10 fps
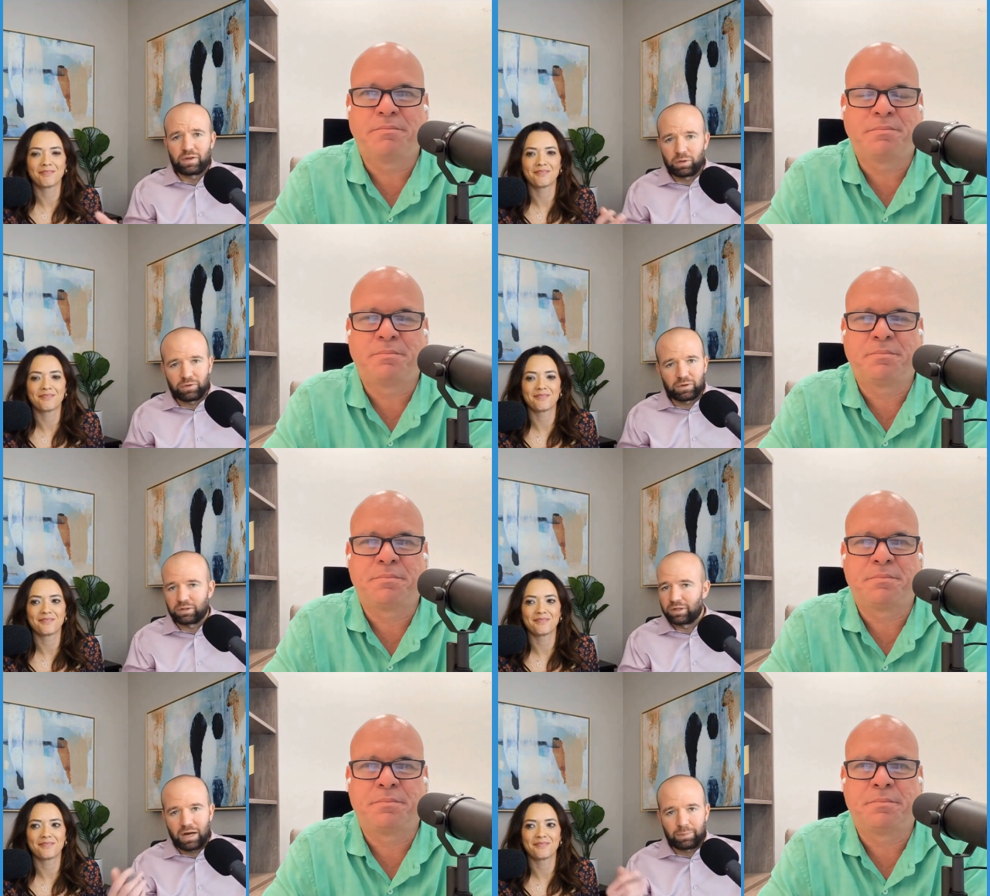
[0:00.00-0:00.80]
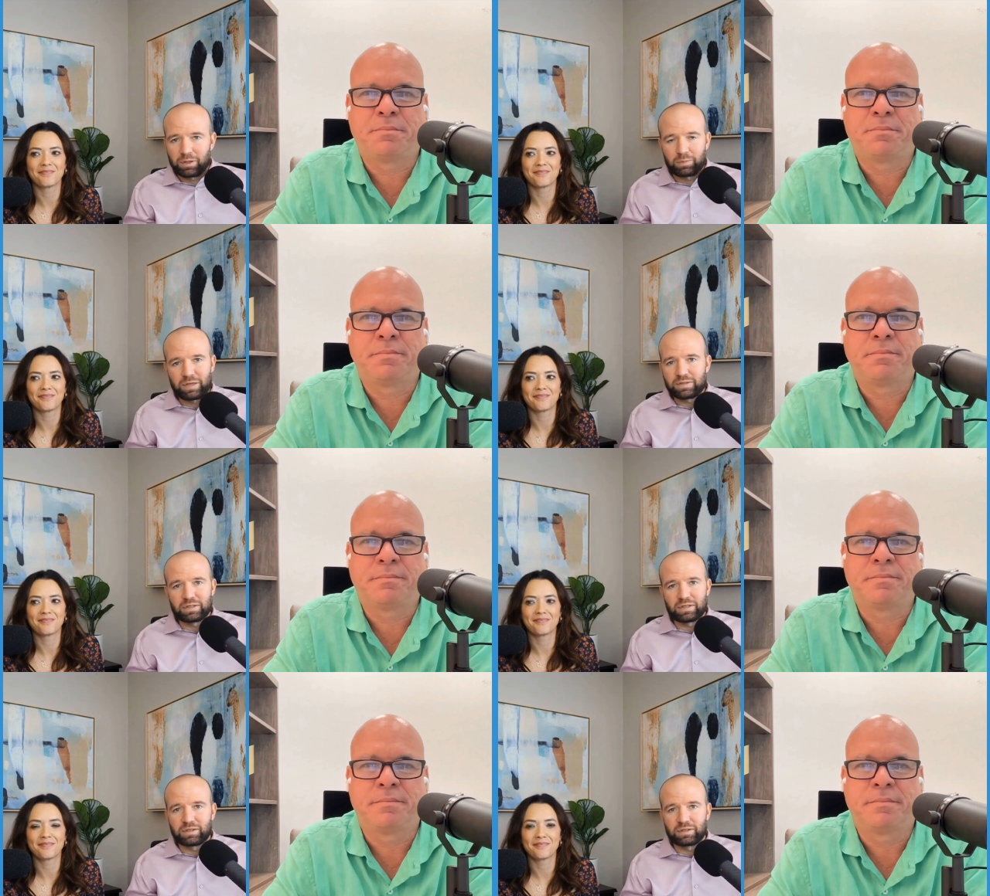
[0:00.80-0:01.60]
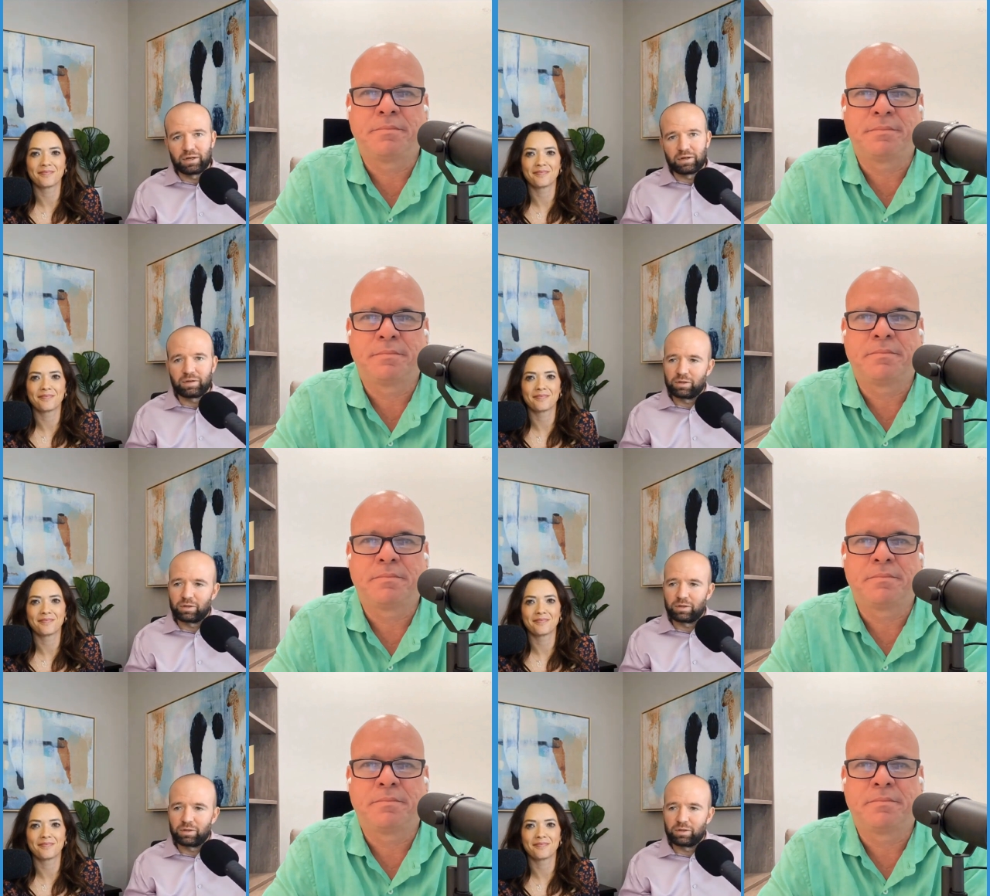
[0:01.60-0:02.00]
Speaker 1: perfect copy and paste it you know